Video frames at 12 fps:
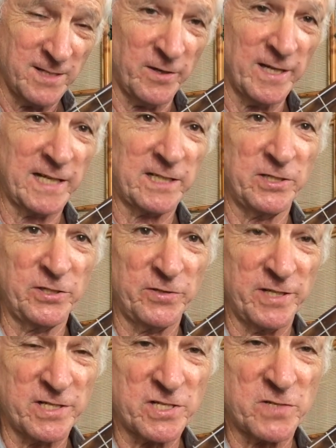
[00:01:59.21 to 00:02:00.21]
Now, I like to do
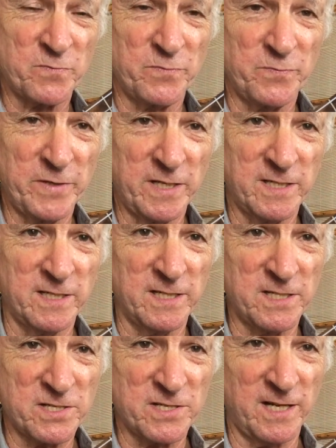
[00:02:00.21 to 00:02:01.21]
this
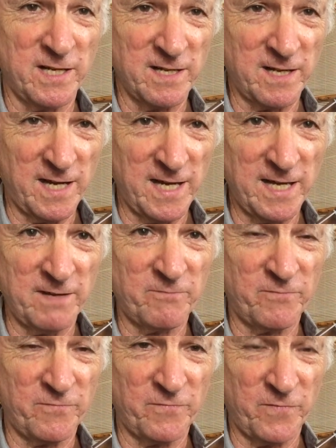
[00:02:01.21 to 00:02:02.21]
because I
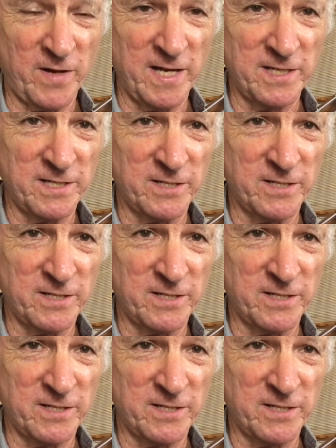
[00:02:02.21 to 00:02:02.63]
find